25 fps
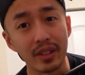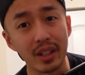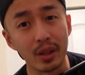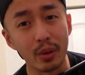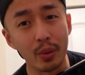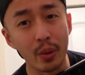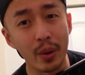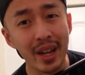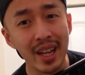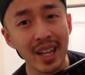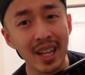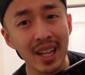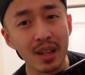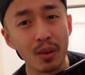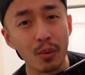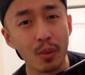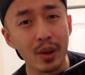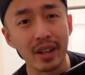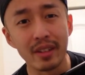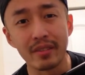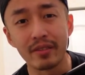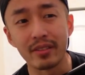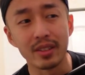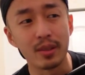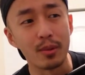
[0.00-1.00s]
you how I
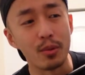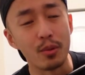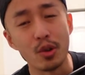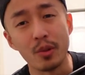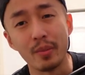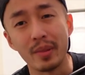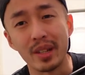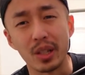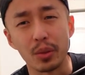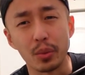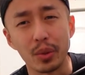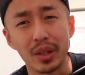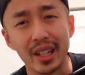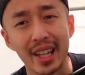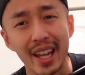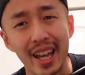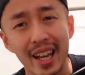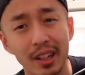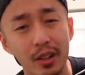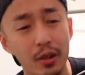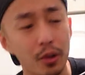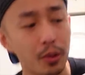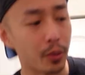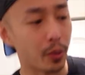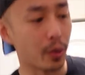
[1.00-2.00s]
do a boom
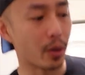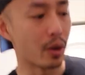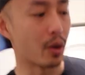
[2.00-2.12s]
mic